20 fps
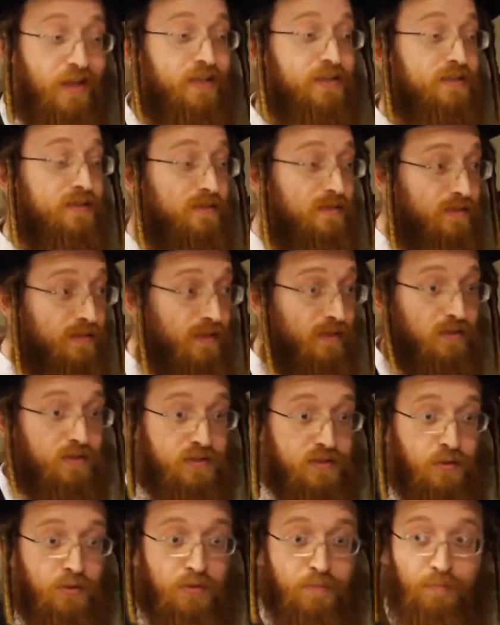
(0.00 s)
It's still
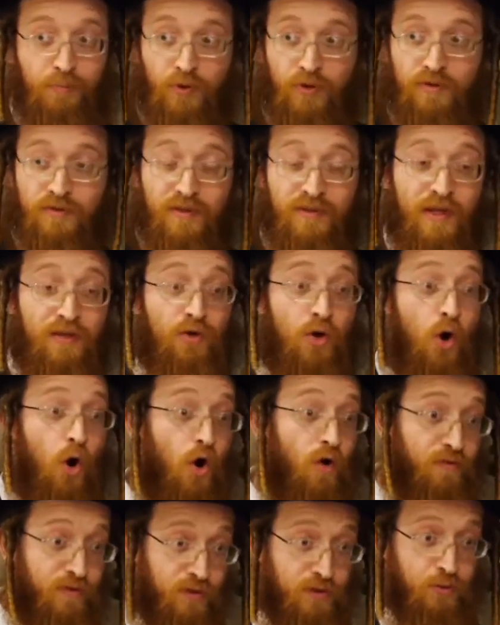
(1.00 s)
so important to not
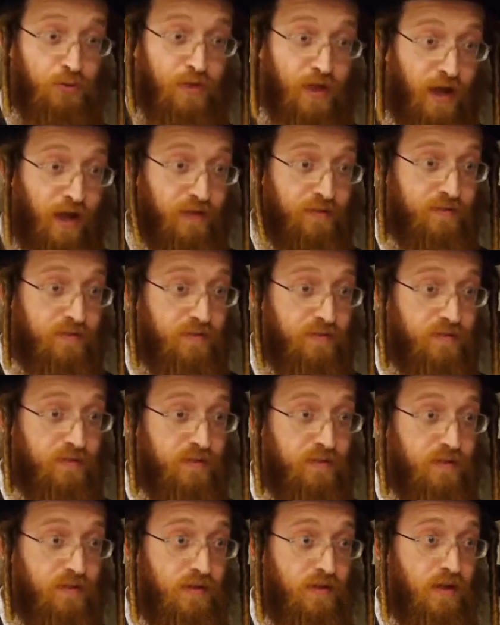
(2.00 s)
overdo that
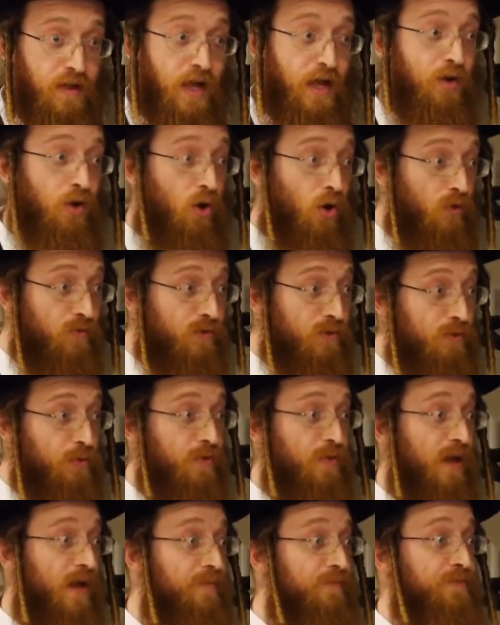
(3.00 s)
and
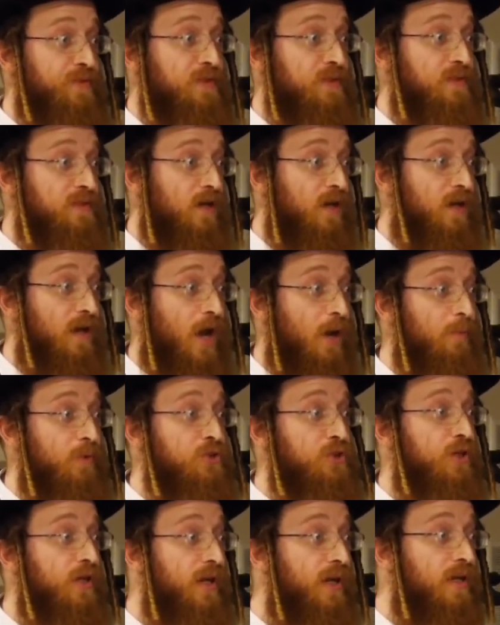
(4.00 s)
overdo the emphasis on how
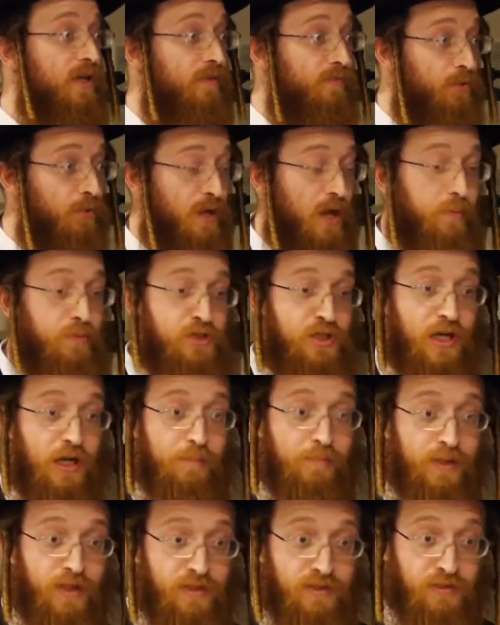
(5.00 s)
much could I give you and how much could
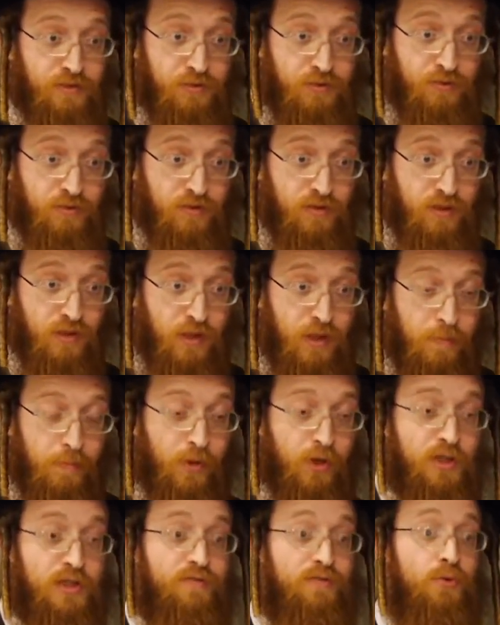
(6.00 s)
I please you,
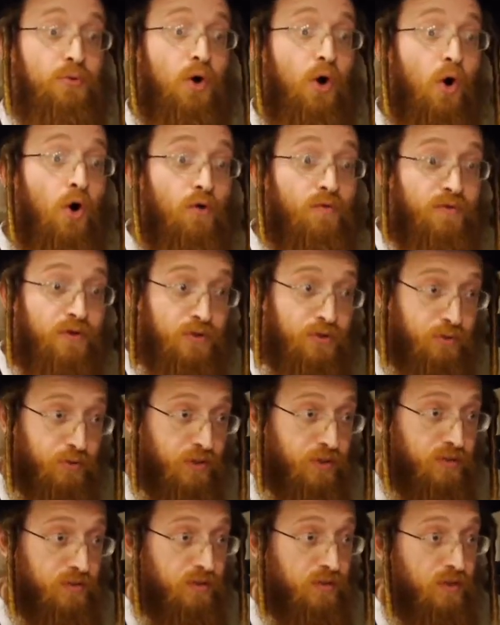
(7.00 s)
because if you
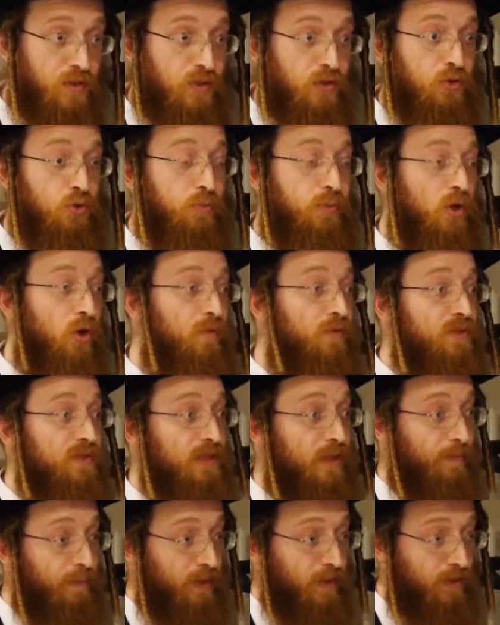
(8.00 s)
overdo it, you'll be
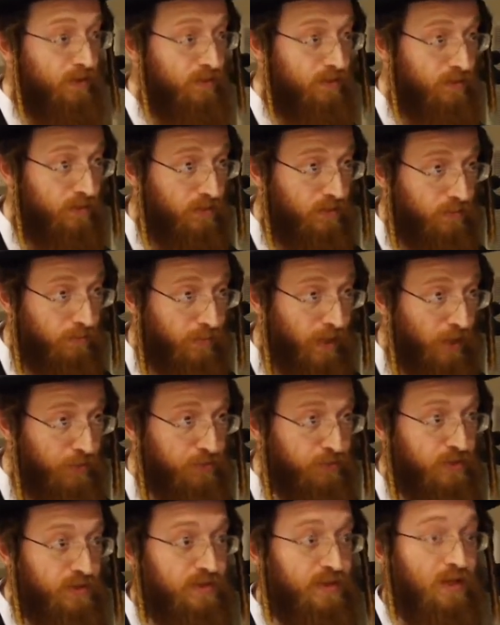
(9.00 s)
overstepping
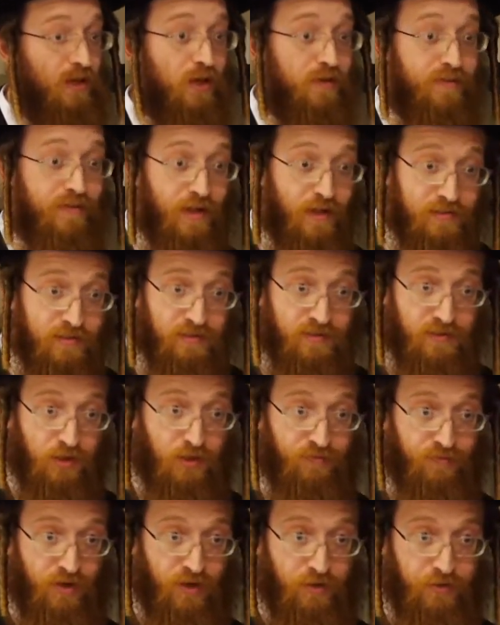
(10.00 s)
boundaries that are
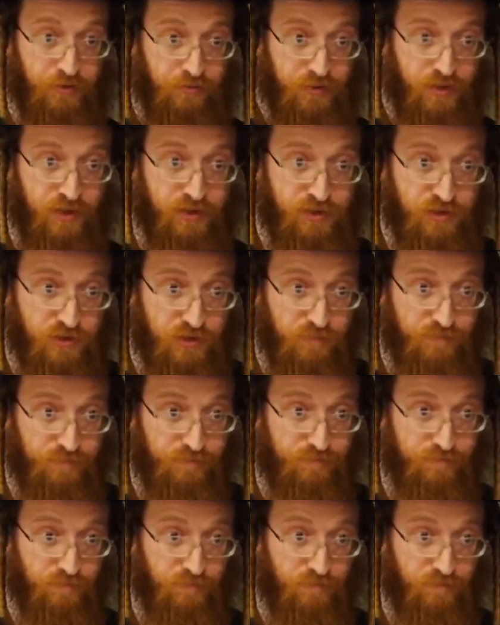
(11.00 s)
necessary for a healthy relationship.